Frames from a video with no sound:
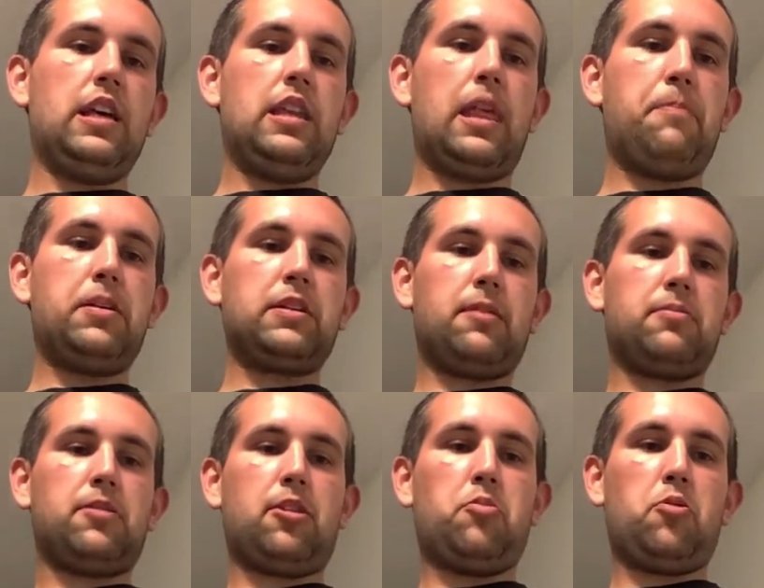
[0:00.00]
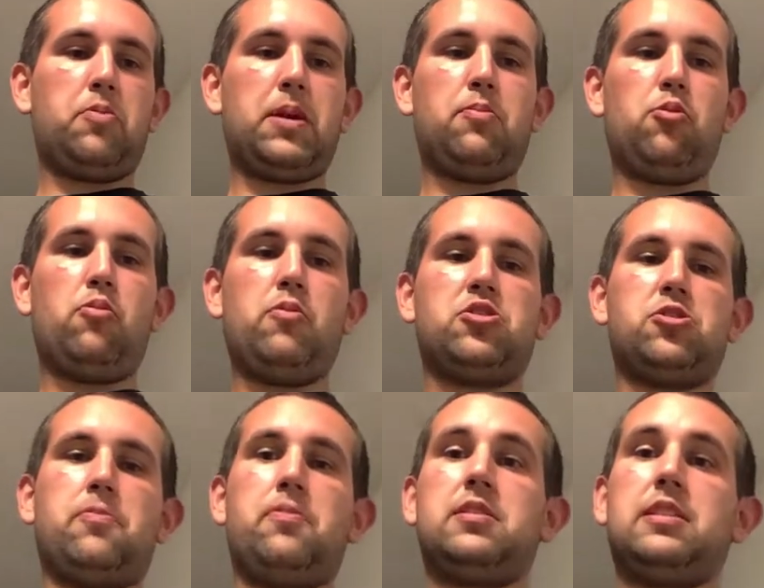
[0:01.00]
They picked up a couple people, Mitch
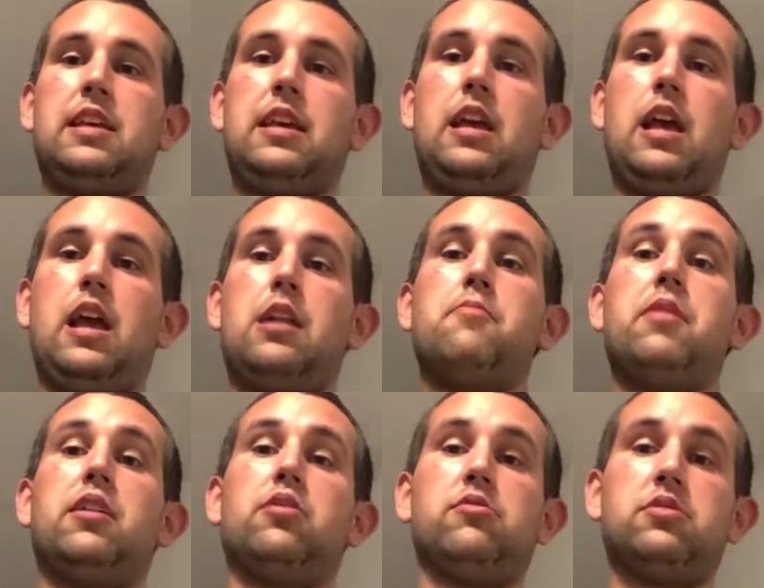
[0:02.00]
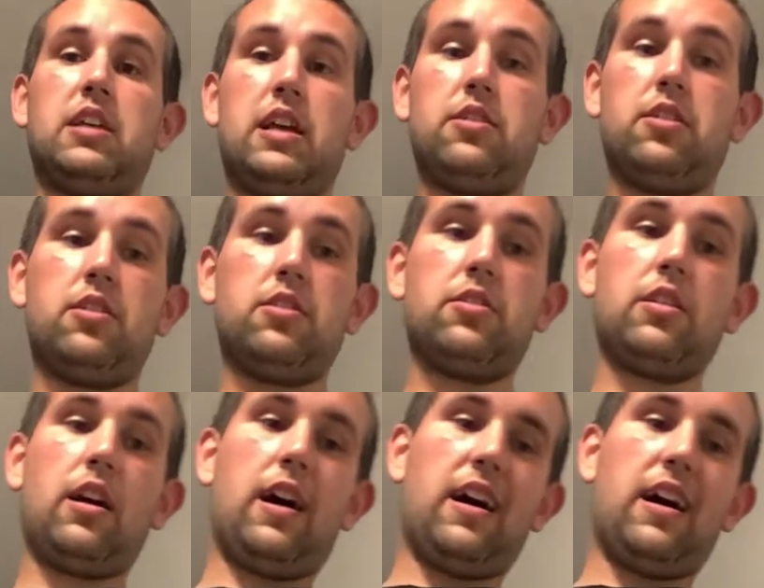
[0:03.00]
Trubisky and Emmanuel Sanders.